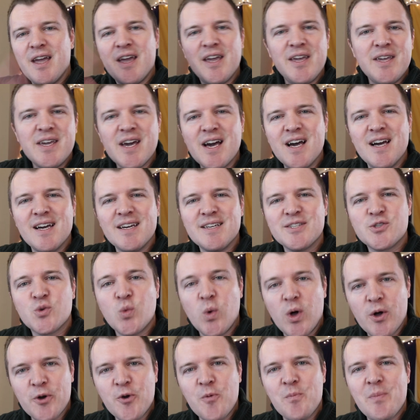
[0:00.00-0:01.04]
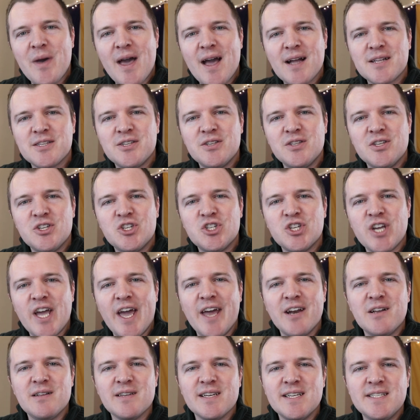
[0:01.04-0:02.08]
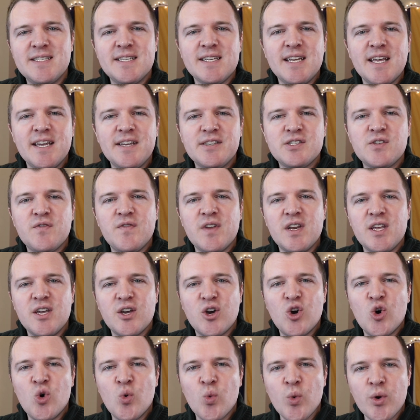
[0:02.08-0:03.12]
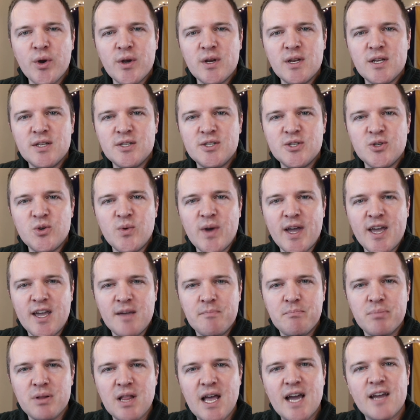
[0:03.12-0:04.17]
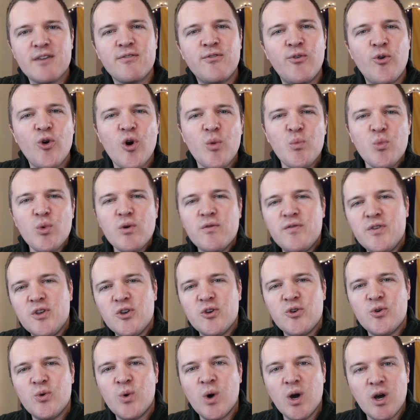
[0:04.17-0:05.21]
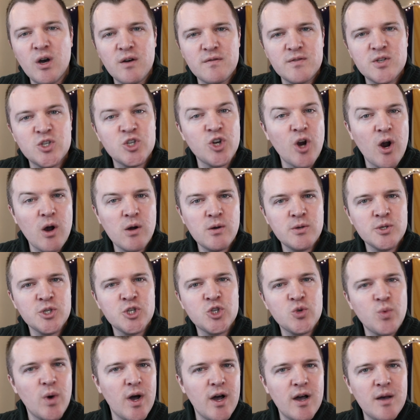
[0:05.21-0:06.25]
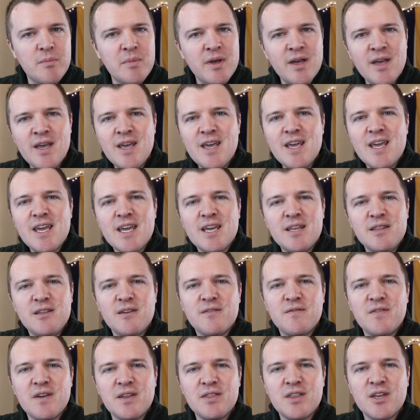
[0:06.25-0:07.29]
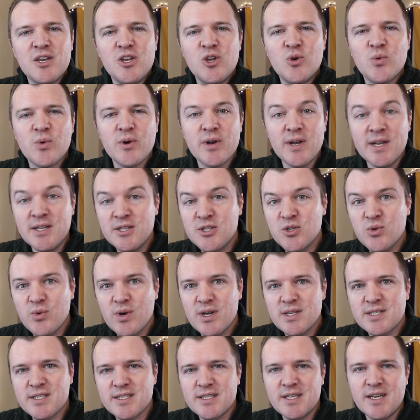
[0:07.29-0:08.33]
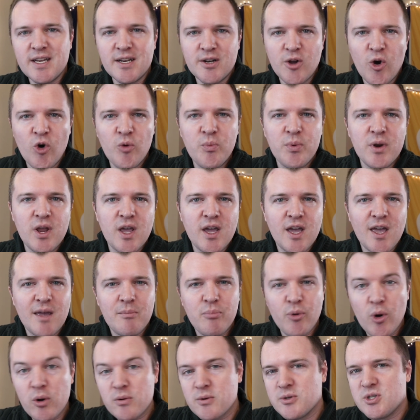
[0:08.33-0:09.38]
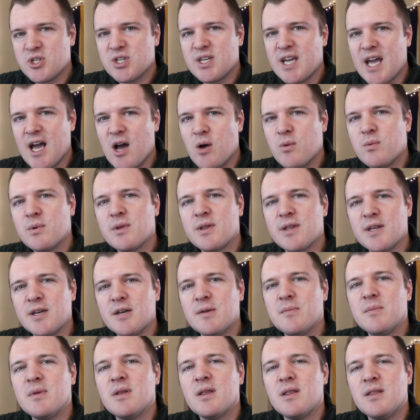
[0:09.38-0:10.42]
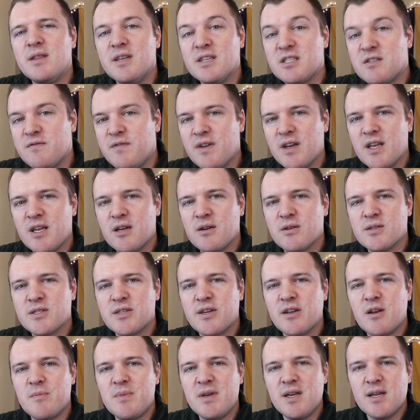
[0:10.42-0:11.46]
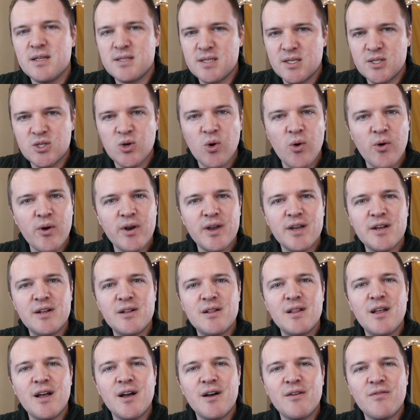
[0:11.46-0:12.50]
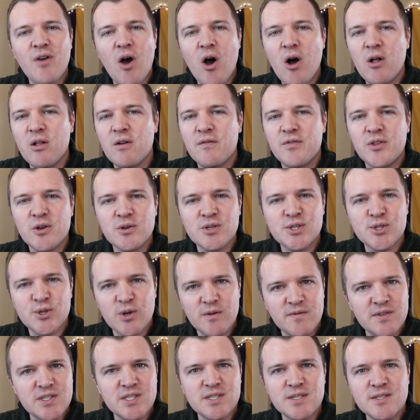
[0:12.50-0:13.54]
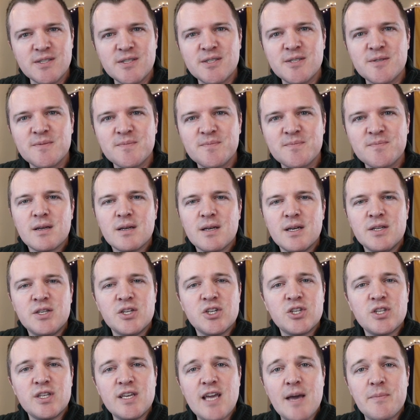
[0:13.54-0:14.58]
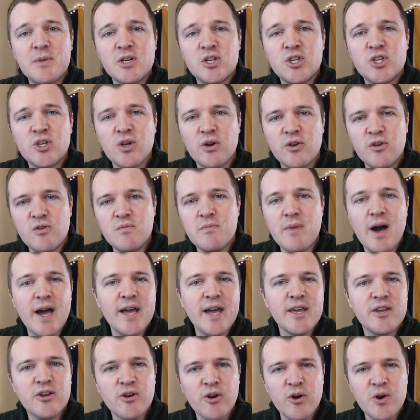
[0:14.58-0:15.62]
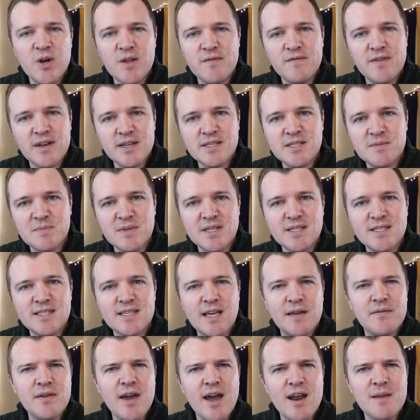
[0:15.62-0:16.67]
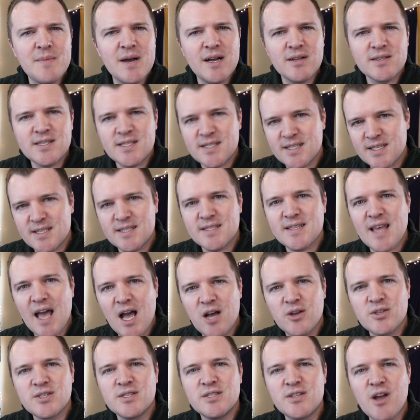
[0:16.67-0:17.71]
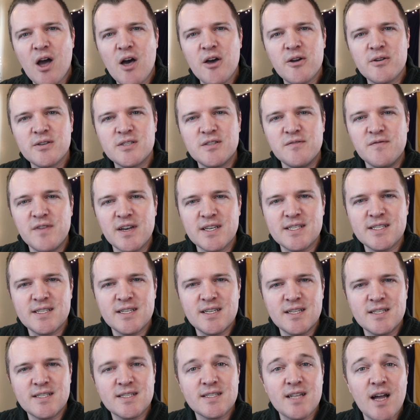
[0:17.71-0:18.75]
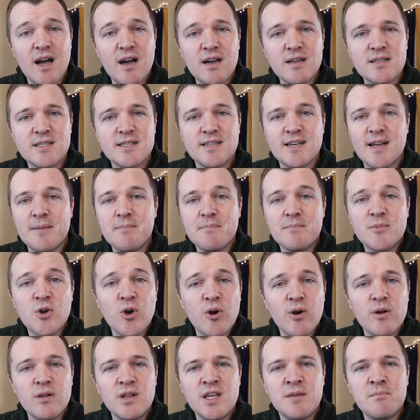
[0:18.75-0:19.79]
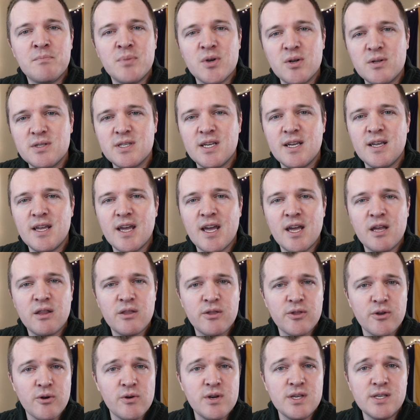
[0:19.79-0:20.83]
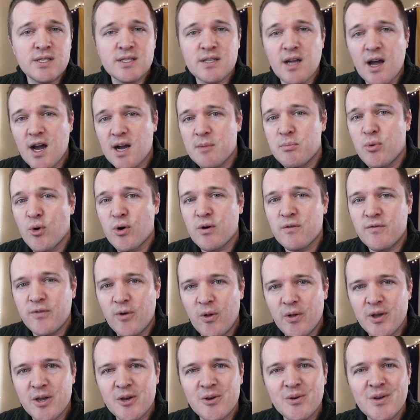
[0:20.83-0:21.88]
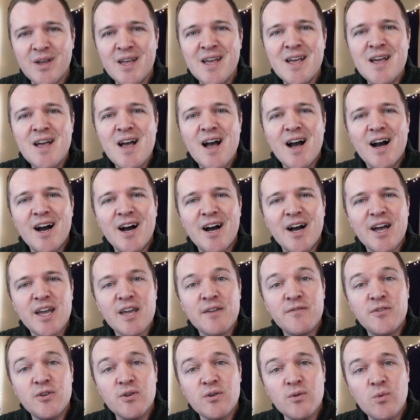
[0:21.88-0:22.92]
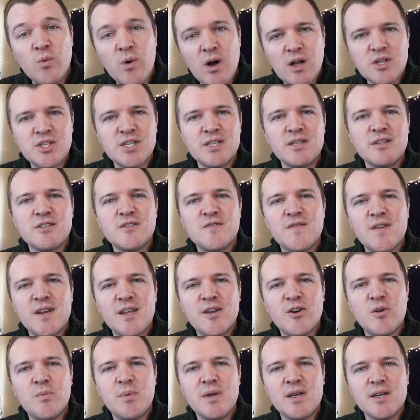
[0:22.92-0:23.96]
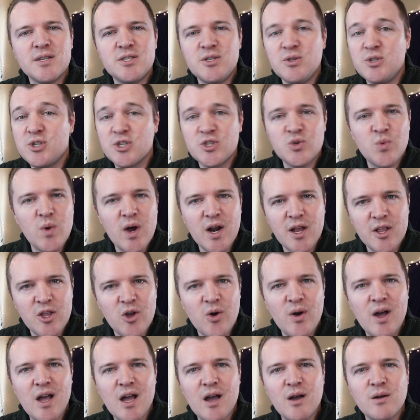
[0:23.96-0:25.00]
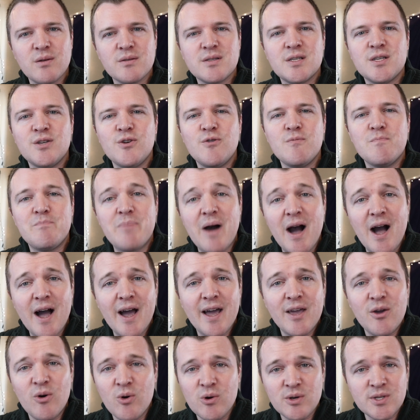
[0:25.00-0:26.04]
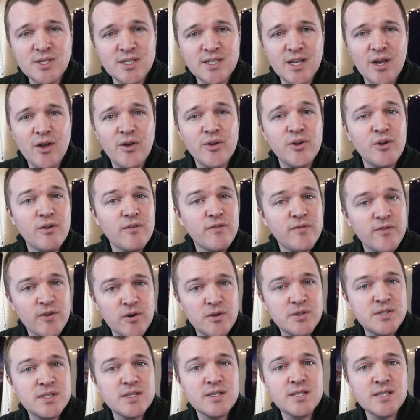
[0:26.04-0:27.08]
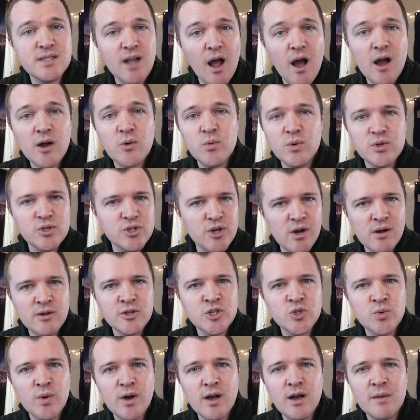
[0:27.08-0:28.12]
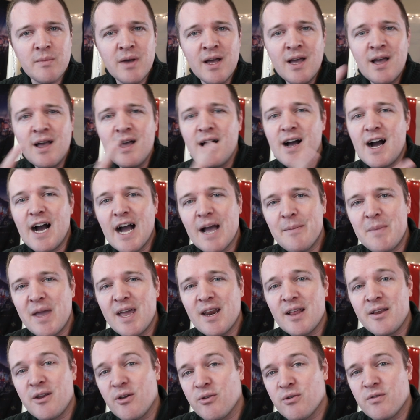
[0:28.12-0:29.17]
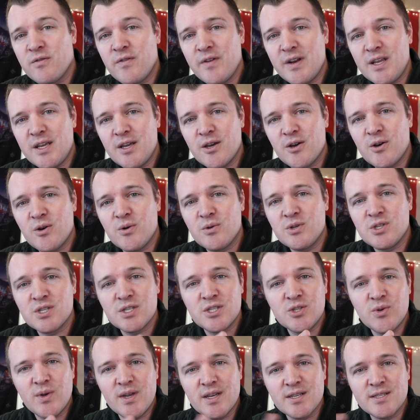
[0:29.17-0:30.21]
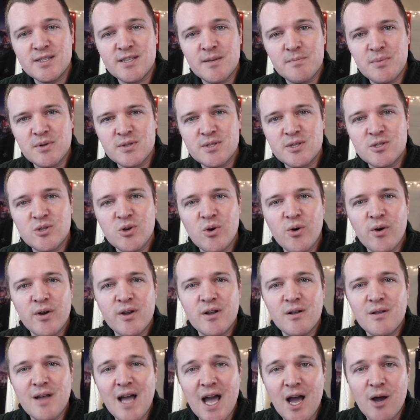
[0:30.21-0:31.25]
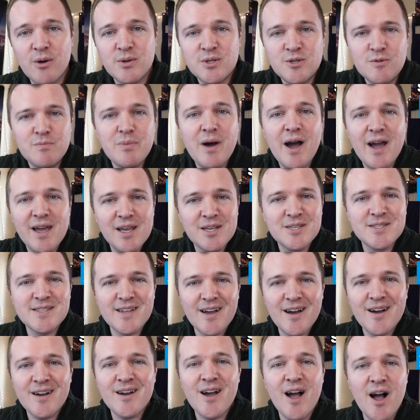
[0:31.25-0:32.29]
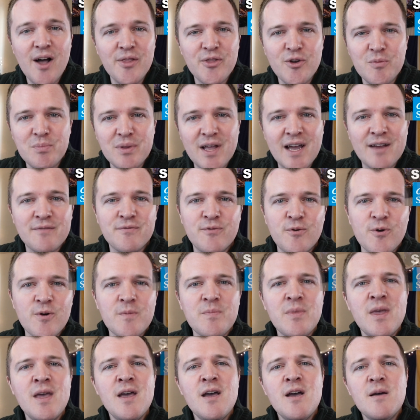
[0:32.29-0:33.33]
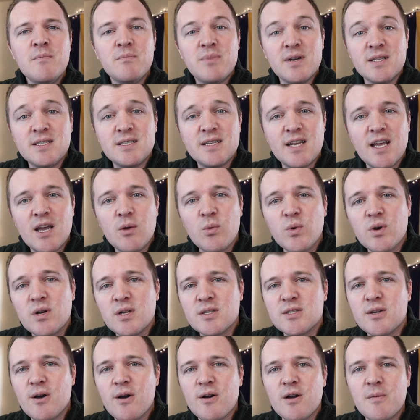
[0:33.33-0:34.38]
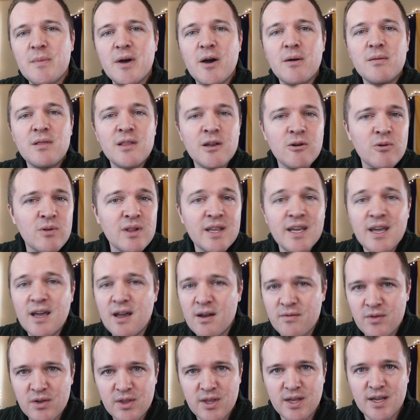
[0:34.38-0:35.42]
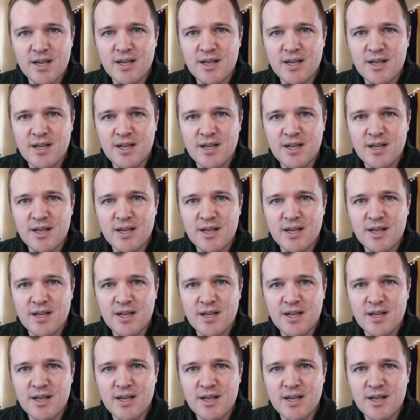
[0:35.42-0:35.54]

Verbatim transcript: Hey guys, welcome back to the channel. In today's video, we're gonna do a platform review of Charles Schwab. In the event that you were interested in opening a brokerage account with them, this video is gonna be a tutorial of all of their services. Additionally, I'm gonna show you my current investments. I've got about six thousand dollars invested in stocks, and I'm currently building a thirty stock portfolio. Uh, if you're watching this video because you just wanna know how to buy or sell your first stock with Charles Schwab, I made another video just doing a simple tutorial how to buy a stock on their platform, but today we're going to talk about literally everything